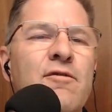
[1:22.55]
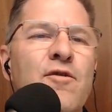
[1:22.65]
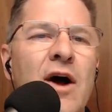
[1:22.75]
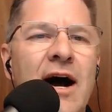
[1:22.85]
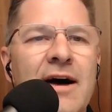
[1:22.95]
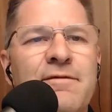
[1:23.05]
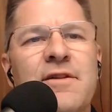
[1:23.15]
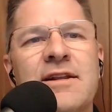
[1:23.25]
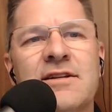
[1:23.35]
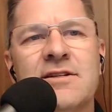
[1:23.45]
For
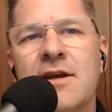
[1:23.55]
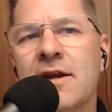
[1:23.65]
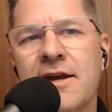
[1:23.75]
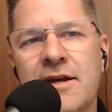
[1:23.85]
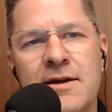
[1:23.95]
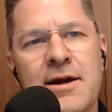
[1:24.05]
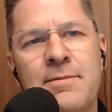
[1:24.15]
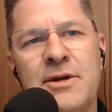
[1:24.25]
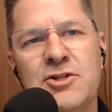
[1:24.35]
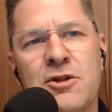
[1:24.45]
offline listening, and like I, I
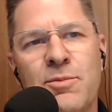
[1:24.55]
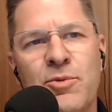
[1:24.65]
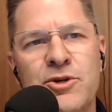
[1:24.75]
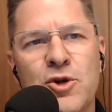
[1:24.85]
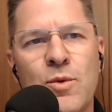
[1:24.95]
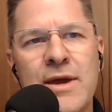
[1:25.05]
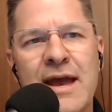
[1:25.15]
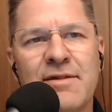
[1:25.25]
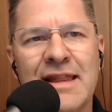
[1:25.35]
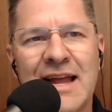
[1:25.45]
mentioned in the pre show, we
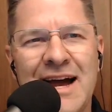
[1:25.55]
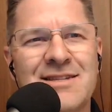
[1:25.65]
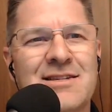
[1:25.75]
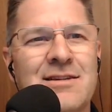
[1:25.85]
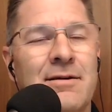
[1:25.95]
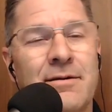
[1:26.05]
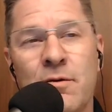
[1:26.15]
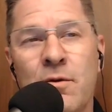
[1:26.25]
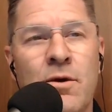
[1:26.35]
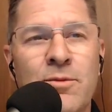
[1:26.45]
have lots, uh,
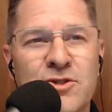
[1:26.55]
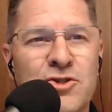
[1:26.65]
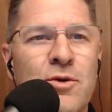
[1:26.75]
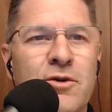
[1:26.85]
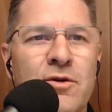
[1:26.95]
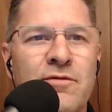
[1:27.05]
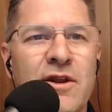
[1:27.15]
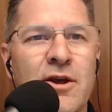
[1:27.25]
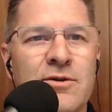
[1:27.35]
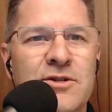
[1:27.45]
almost 200
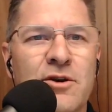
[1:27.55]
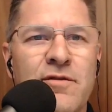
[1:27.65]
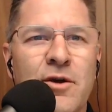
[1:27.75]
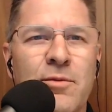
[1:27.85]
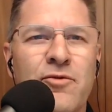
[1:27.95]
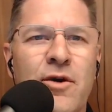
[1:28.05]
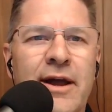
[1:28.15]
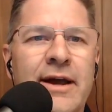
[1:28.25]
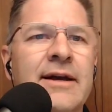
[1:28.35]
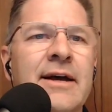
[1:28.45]
videos that are available for you